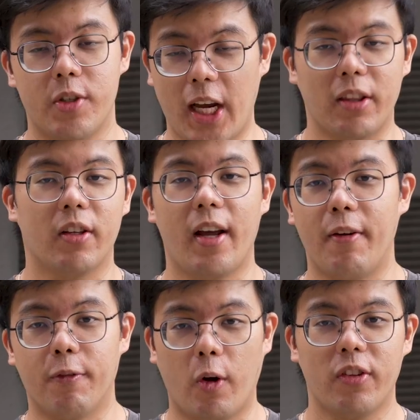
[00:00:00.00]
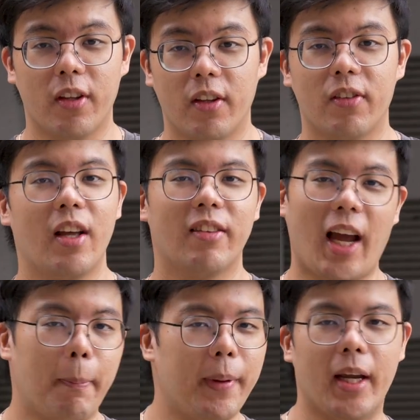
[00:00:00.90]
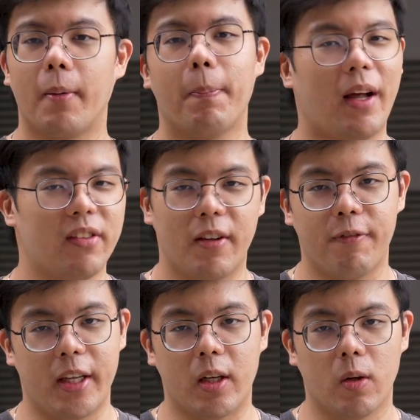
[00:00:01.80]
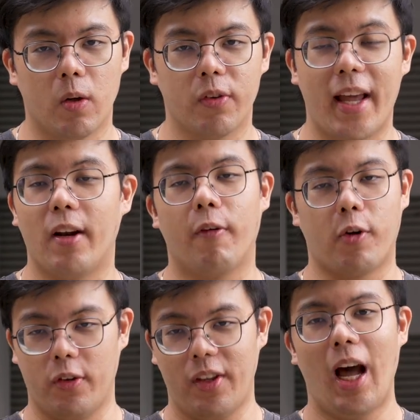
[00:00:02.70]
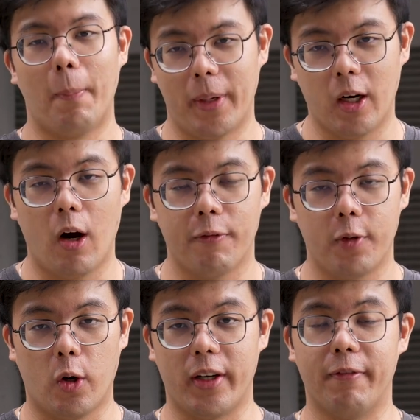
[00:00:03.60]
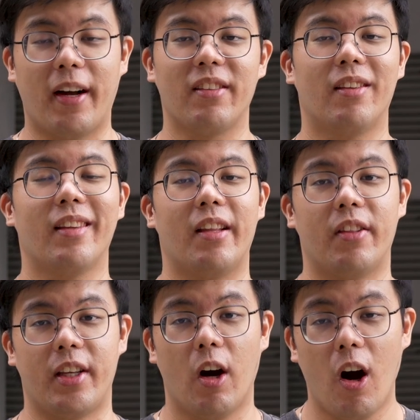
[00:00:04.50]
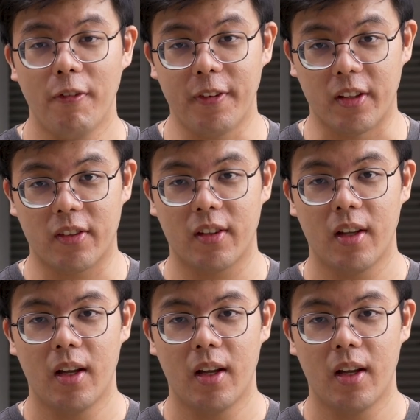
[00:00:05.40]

chatter and voices, typing, passing vehicles, and of course humming of your devices in the office.